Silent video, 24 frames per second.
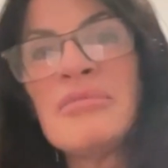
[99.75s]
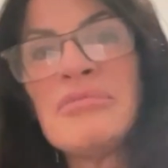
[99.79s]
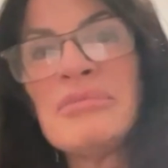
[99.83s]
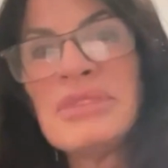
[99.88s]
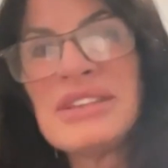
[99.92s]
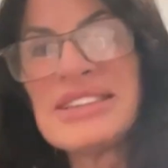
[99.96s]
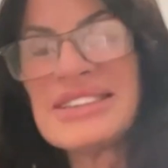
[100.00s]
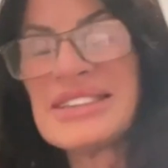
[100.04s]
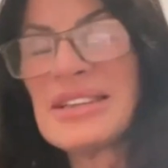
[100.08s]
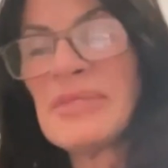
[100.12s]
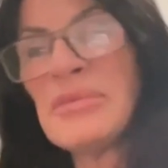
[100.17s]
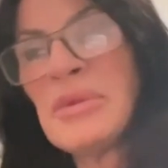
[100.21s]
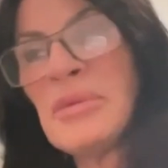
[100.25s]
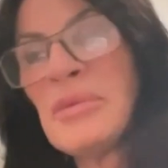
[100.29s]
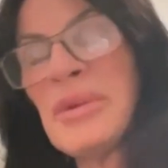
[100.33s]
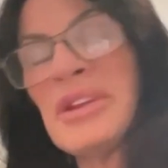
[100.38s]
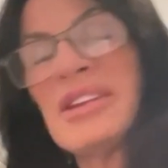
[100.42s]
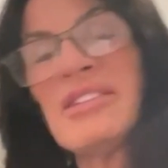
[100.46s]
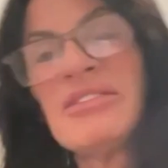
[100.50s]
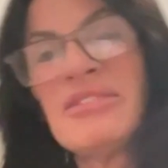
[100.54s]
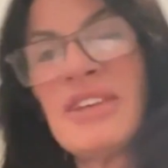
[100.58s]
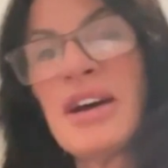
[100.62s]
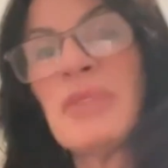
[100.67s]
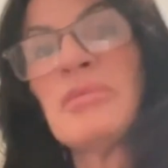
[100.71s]
But some of my
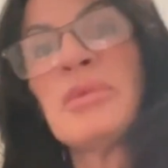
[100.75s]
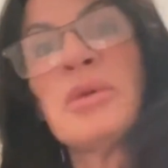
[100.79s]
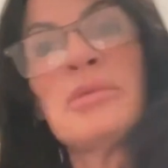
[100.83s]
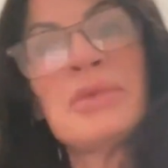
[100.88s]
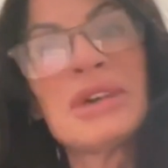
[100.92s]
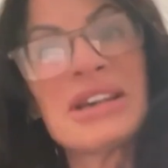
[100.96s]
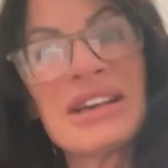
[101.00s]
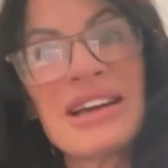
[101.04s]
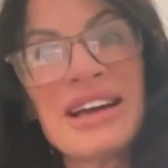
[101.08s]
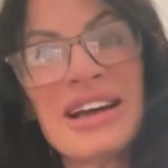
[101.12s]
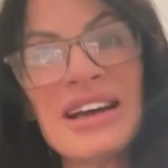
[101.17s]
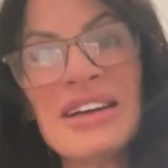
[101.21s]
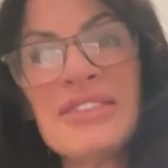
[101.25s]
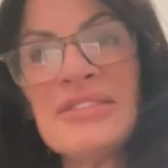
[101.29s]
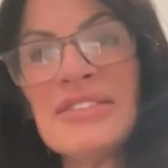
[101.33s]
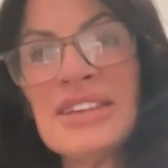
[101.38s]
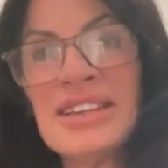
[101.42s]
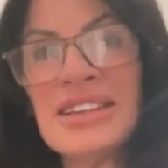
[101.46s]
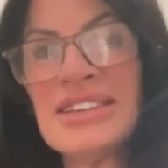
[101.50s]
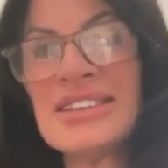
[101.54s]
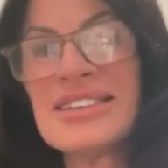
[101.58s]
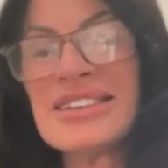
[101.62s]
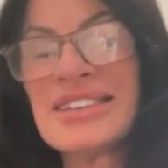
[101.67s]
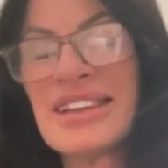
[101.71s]
other family were
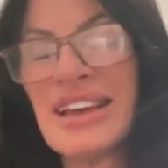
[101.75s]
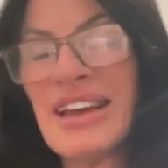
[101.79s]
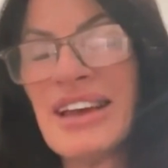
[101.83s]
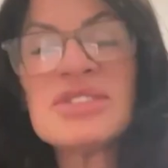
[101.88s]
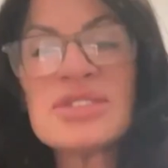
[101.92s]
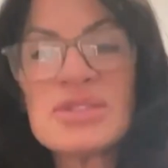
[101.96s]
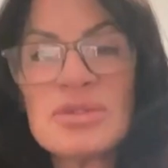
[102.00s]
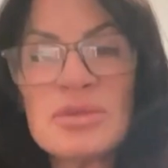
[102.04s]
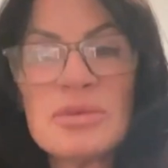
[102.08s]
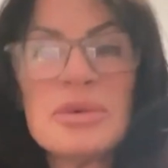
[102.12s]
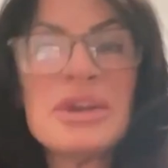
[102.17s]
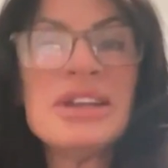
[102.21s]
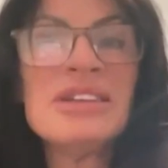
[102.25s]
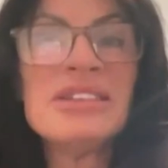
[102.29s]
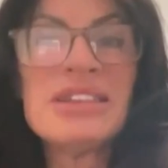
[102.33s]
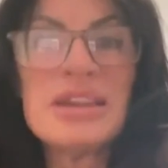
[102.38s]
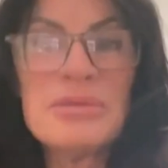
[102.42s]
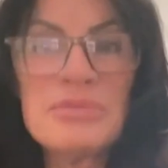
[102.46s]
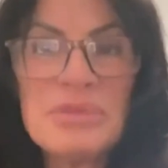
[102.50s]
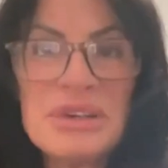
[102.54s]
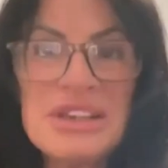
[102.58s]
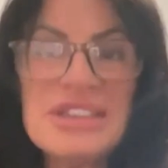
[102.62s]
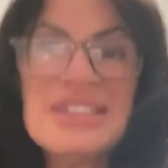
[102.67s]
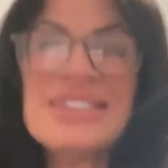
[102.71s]
Catholic, and so with
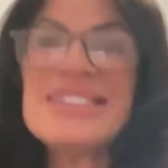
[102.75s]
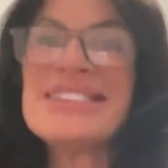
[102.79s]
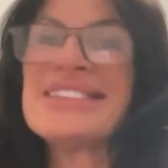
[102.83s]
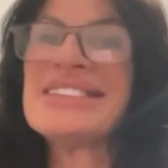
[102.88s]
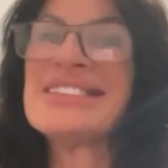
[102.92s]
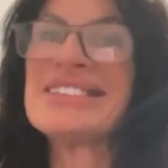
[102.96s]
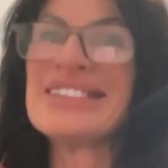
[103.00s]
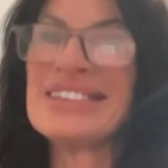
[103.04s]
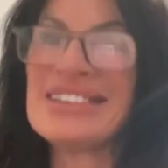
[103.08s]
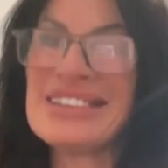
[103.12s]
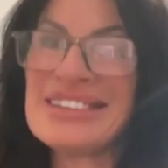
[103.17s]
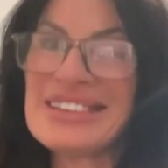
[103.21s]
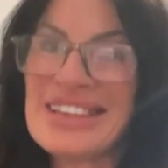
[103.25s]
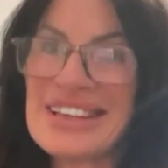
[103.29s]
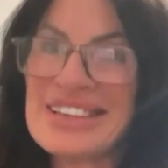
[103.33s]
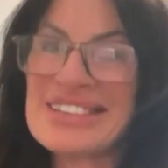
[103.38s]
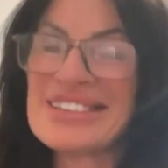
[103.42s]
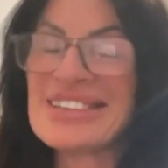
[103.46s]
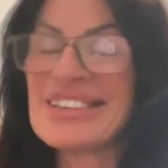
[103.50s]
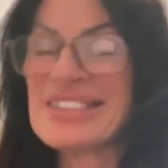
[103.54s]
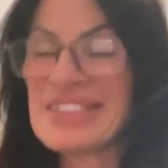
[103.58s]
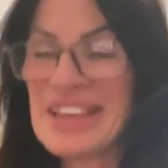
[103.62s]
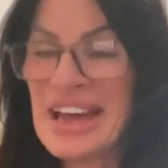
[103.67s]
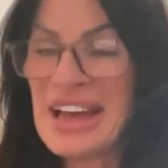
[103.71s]
the priests and
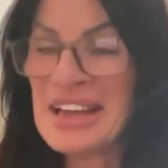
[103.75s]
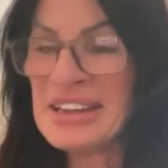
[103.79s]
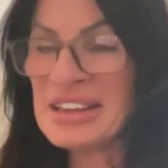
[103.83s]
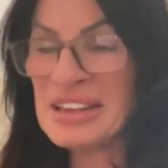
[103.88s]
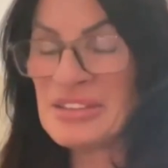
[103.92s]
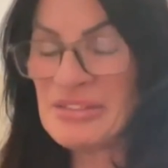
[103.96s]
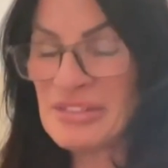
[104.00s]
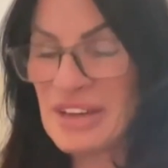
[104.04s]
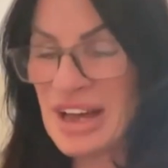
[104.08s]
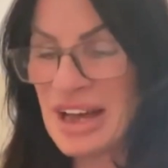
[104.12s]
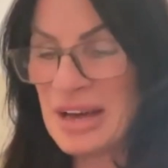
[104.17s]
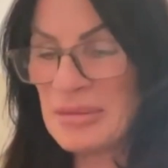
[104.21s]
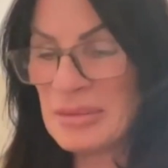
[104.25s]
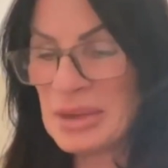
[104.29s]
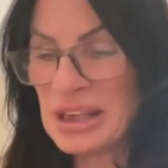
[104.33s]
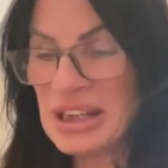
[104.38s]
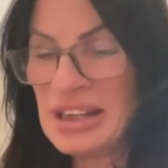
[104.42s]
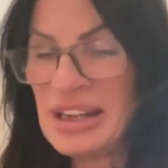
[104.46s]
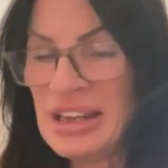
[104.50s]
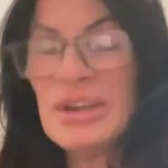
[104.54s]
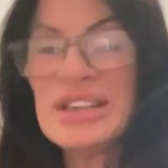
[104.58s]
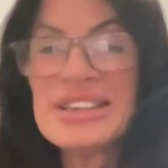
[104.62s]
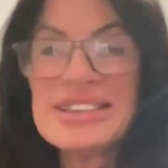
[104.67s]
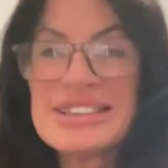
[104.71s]
things like that in the family.
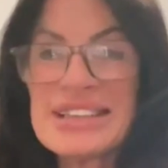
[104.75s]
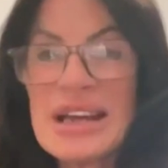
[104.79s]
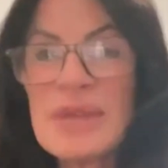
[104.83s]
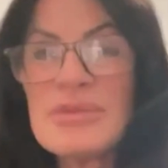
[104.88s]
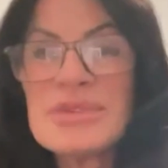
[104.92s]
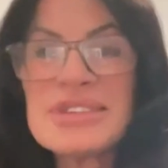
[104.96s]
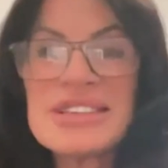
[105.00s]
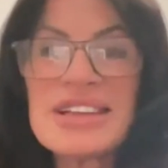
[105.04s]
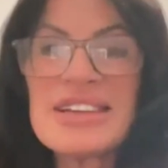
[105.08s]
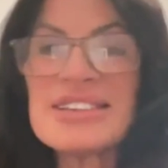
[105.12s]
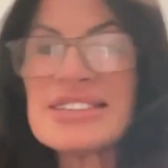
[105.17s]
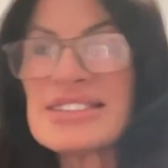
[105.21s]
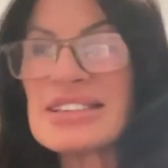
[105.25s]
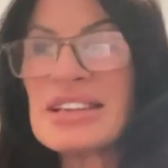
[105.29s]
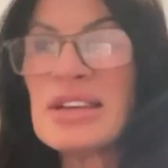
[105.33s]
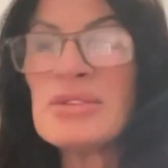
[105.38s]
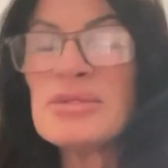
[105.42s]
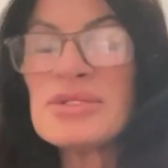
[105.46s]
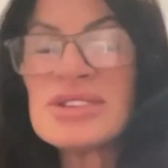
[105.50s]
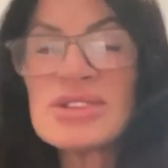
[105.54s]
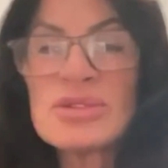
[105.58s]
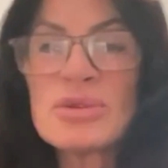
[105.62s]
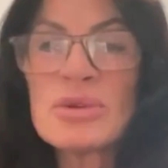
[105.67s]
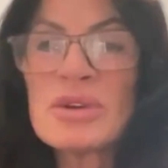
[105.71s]
Whereas I was this
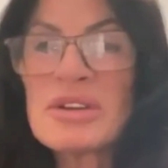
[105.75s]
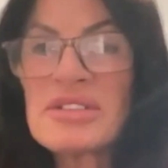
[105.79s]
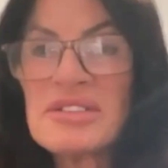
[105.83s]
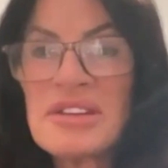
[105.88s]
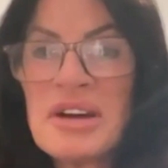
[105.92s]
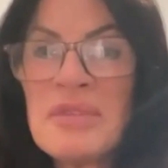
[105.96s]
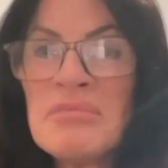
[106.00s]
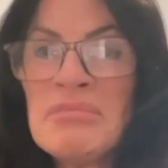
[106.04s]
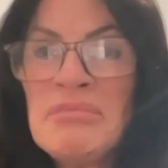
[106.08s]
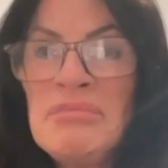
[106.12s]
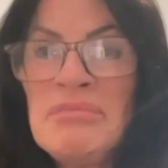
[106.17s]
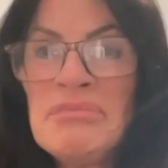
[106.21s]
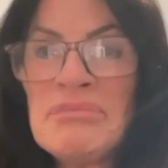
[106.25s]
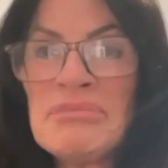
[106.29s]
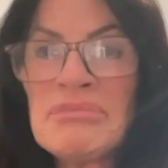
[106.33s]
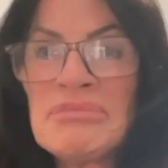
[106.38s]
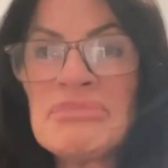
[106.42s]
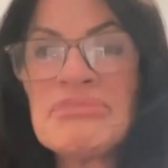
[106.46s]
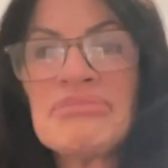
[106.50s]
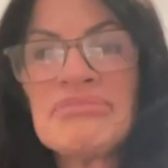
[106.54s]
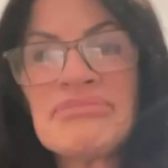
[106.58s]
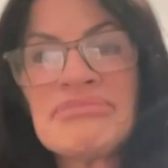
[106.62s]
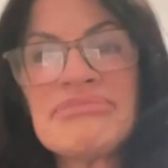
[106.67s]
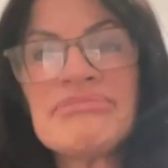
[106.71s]
little sore thumb
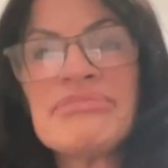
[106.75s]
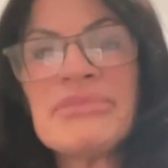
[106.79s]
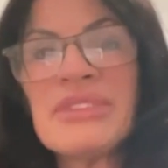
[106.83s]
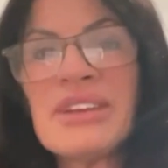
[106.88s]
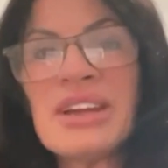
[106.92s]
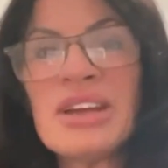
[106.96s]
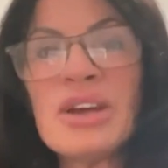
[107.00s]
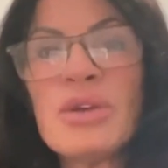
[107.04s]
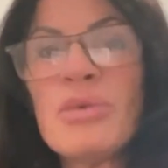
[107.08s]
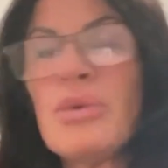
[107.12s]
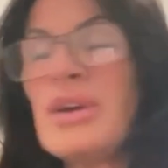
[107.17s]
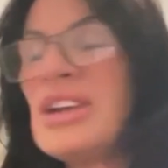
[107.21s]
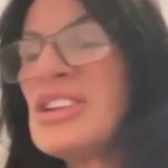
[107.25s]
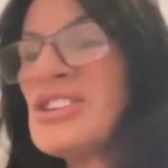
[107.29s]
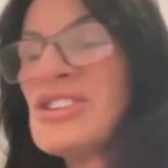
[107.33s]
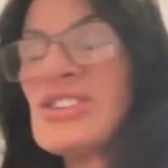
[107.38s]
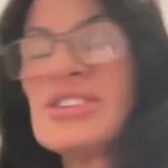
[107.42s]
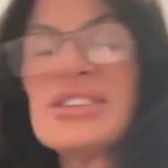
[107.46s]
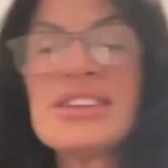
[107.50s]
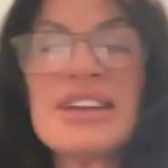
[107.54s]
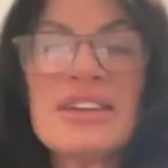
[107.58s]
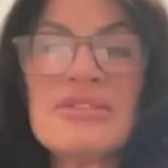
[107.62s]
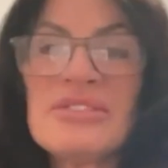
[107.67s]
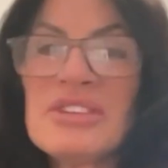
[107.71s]
that
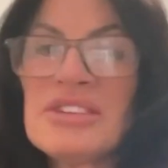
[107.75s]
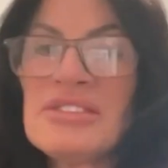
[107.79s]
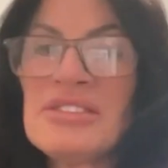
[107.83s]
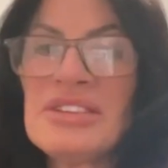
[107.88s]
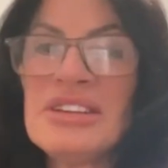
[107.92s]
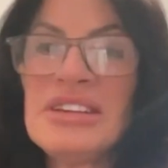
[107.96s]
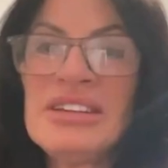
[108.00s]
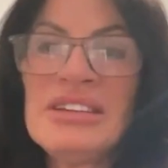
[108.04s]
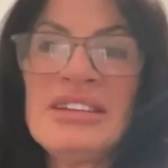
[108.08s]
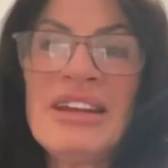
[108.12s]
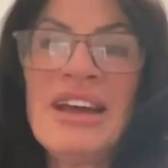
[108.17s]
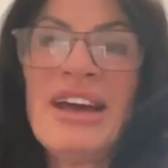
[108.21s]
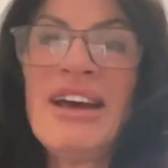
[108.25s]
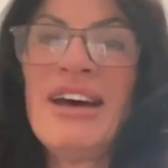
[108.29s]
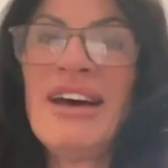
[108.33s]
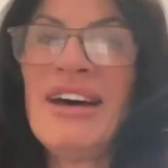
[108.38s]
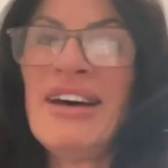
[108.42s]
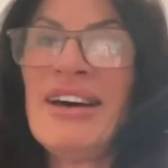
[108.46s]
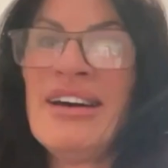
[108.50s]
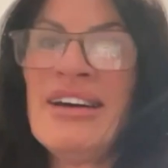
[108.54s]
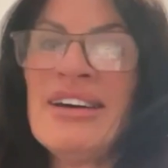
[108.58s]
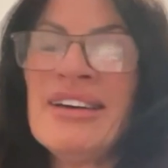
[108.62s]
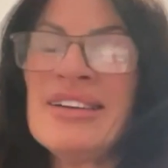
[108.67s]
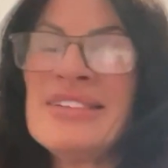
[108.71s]
questioned everything,
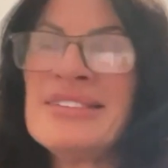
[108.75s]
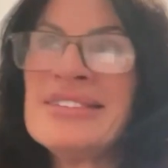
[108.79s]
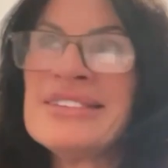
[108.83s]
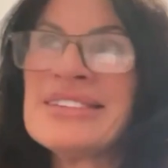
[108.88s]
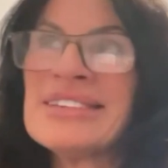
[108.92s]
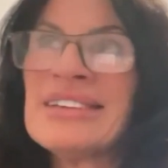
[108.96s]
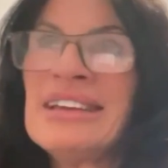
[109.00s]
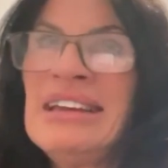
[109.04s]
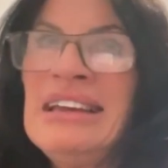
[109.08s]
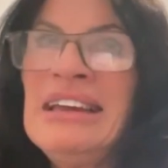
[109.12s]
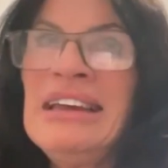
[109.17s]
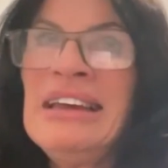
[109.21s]
and